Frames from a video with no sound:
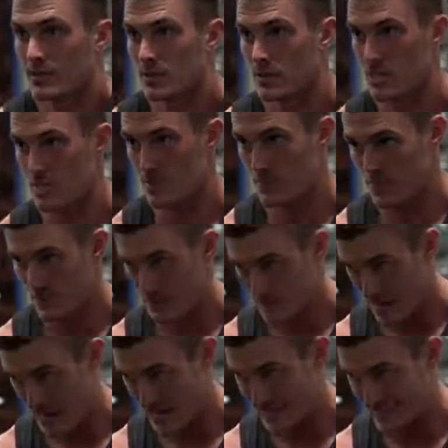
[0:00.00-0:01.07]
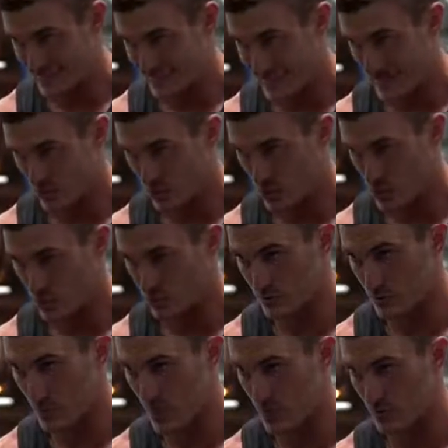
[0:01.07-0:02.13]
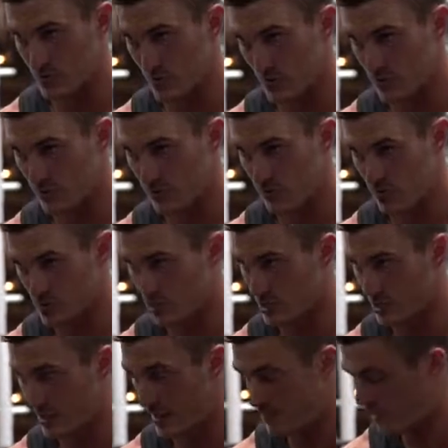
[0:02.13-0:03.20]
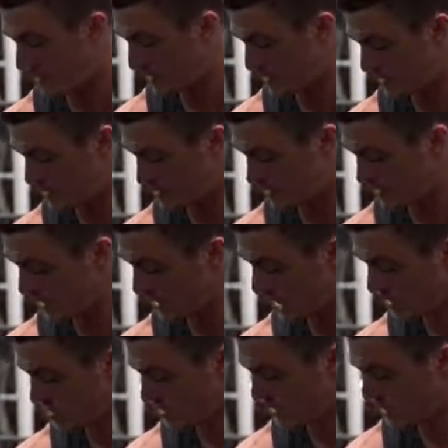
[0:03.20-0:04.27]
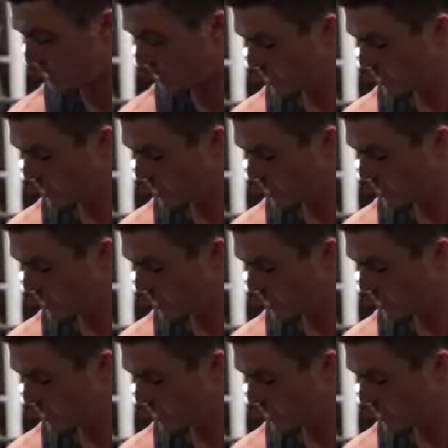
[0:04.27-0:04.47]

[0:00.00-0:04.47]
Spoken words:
So keeping them back and down the whole time, really focusing on that mind muscle connection